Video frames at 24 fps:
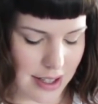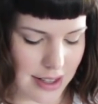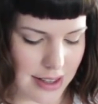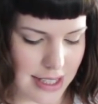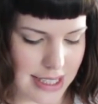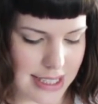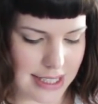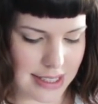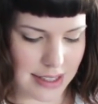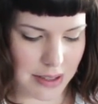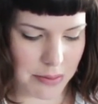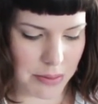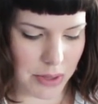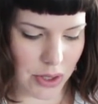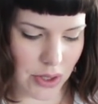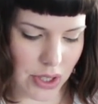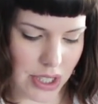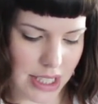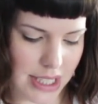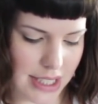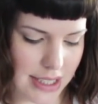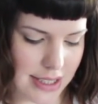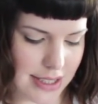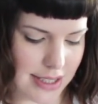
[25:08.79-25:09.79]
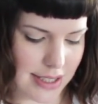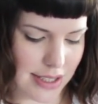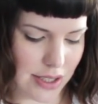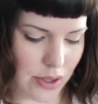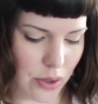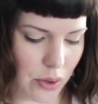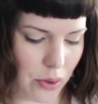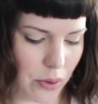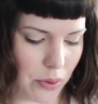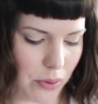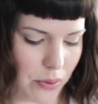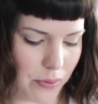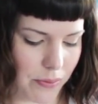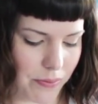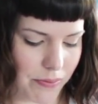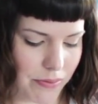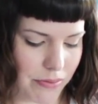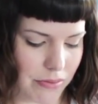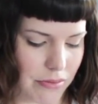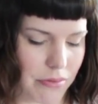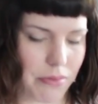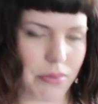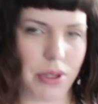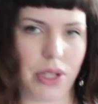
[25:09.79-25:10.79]
This community is so
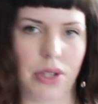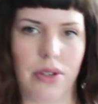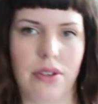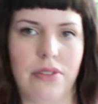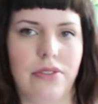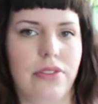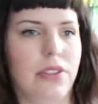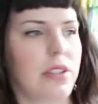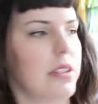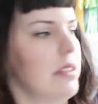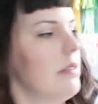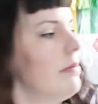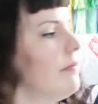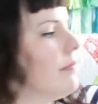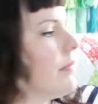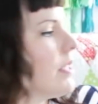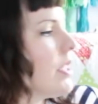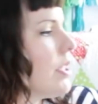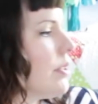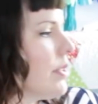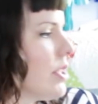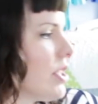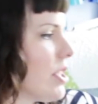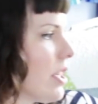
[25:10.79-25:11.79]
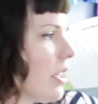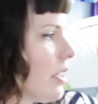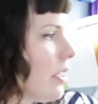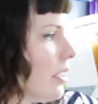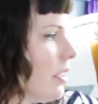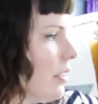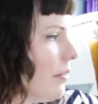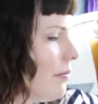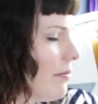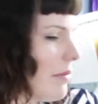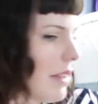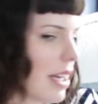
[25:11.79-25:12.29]
beautiful. to each other.